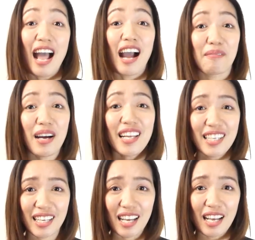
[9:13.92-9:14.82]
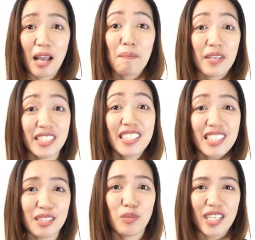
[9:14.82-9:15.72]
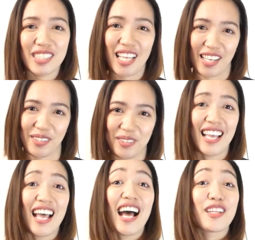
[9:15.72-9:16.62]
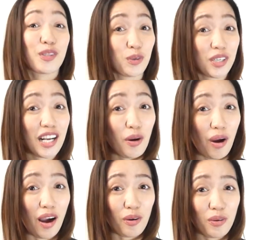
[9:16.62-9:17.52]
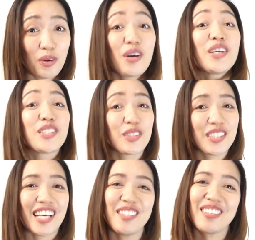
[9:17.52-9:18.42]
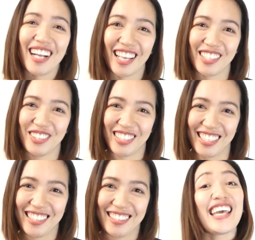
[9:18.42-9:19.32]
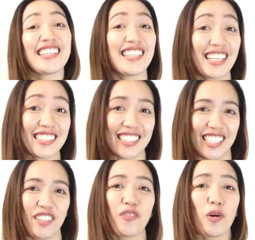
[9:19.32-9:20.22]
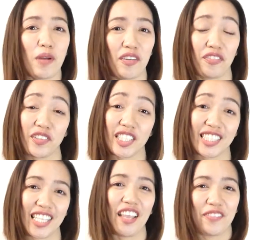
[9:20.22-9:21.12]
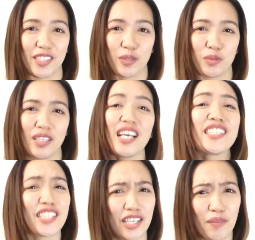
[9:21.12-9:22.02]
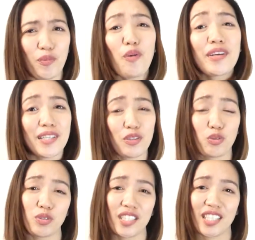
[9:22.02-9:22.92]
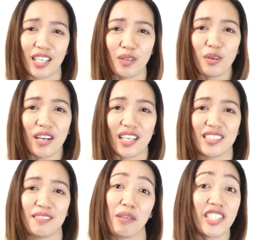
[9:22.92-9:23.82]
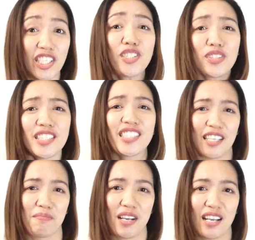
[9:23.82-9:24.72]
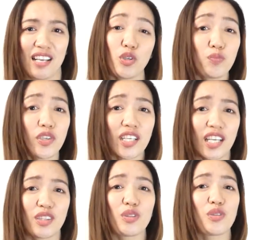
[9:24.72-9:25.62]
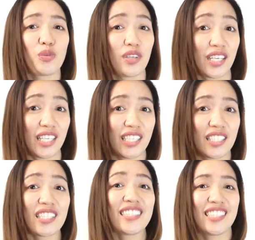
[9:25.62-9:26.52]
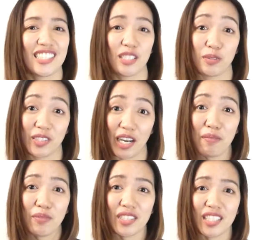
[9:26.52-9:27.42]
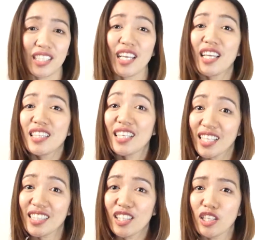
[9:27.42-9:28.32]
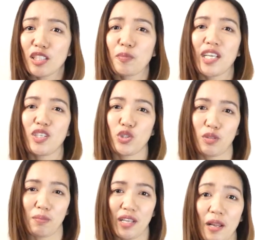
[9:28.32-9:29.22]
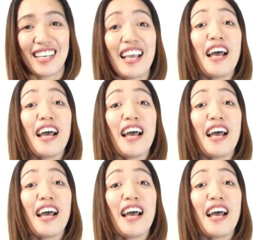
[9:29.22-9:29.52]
Ang mahalaga, may sinisimulan tayo. At kung nagawa ko, siguradong kaya nyo rin. And that's it for my first episode. Sana po may natutunan kayo at ma-share nyo din sa iba. Don't forget to click the subscribe button and hit the notification bell